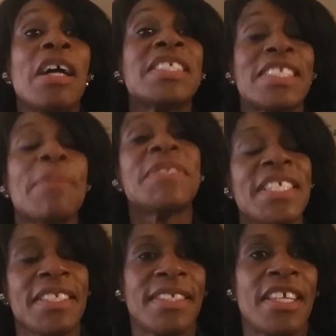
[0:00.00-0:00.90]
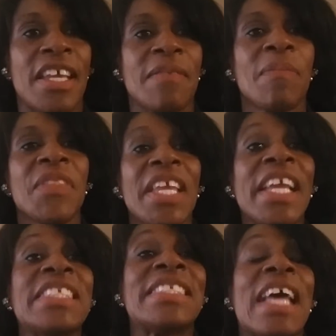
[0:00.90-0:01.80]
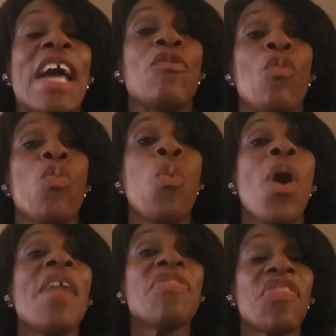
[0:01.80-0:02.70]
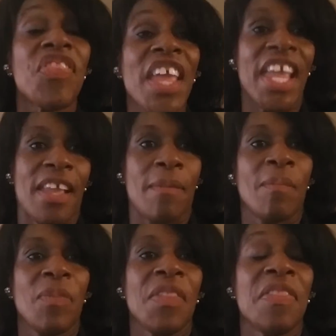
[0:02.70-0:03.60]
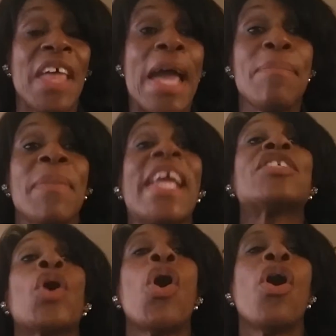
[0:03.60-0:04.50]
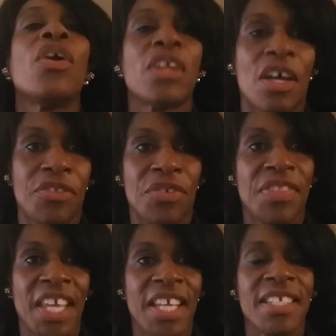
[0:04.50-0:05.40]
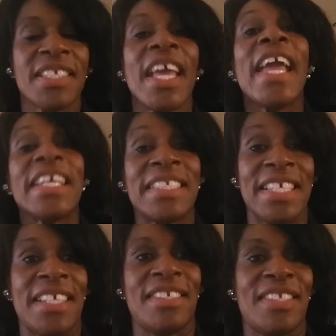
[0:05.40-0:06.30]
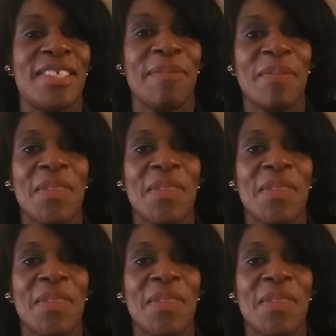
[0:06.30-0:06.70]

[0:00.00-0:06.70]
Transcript: substance then is that one thing that makes all other things exist.